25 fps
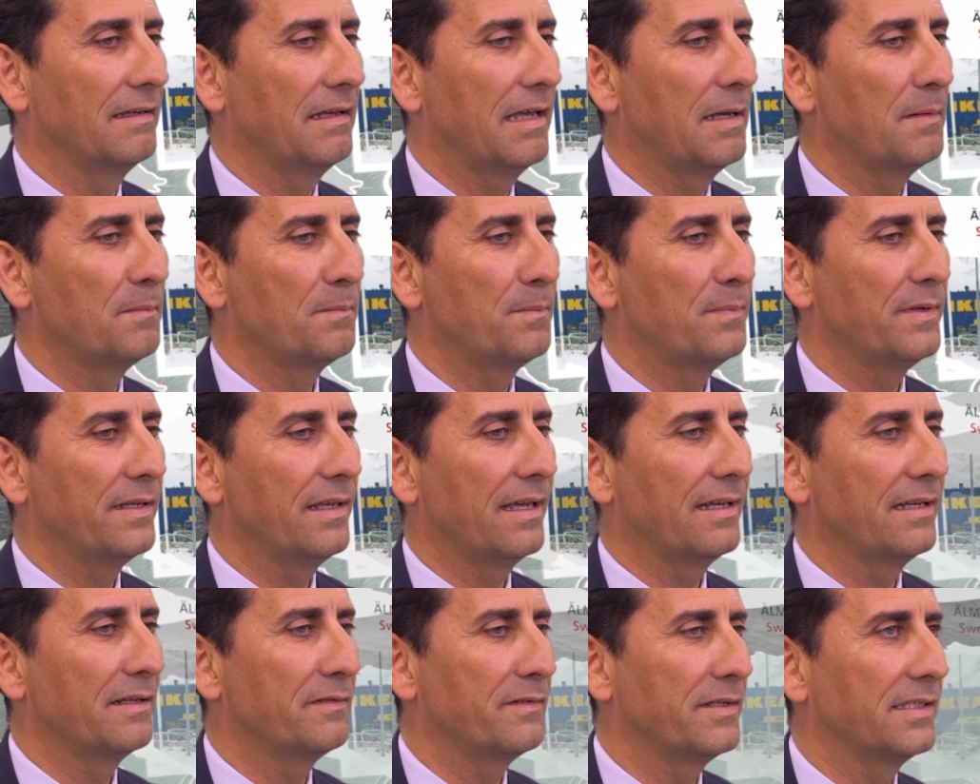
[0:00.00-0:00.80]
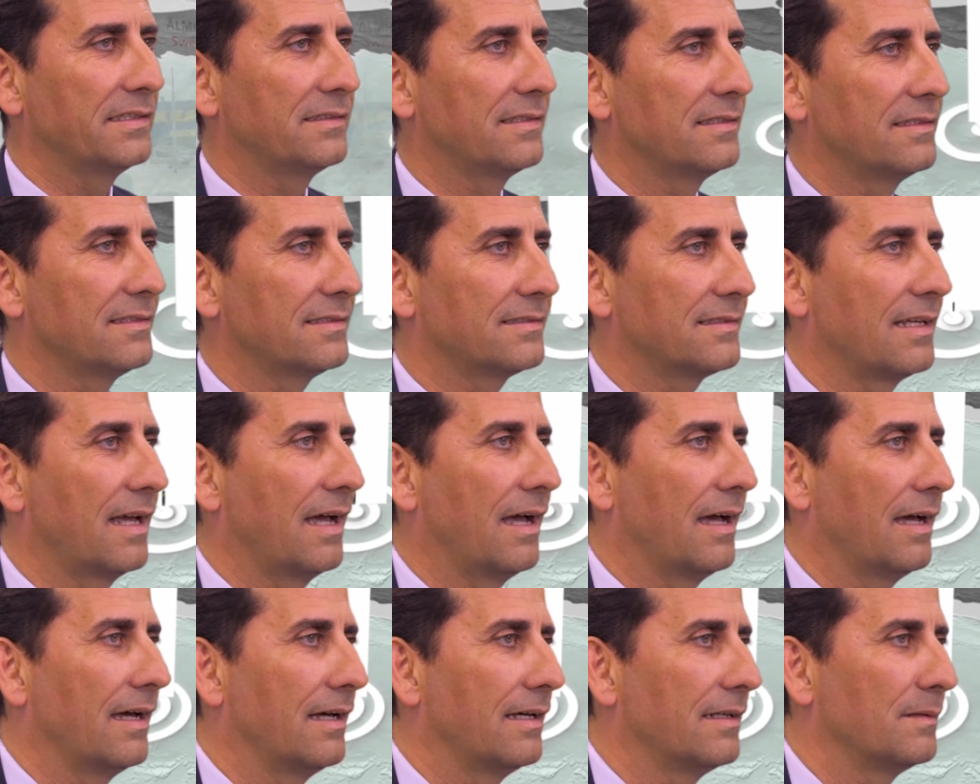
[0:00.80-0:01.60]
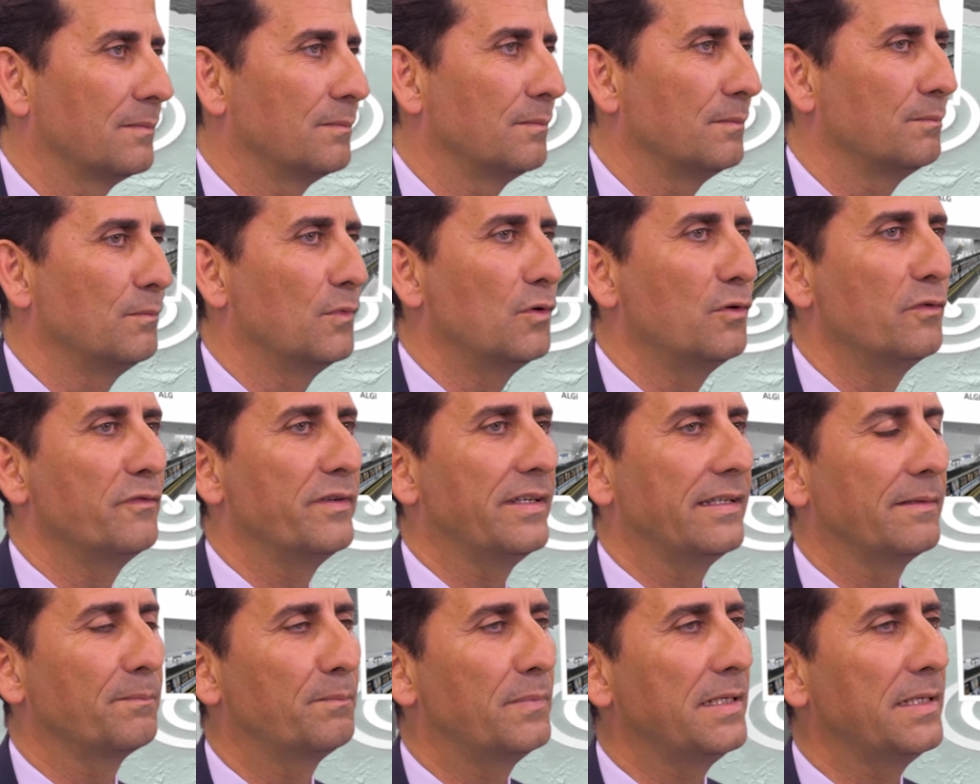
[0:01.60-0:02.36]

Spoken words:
MP elevators are moving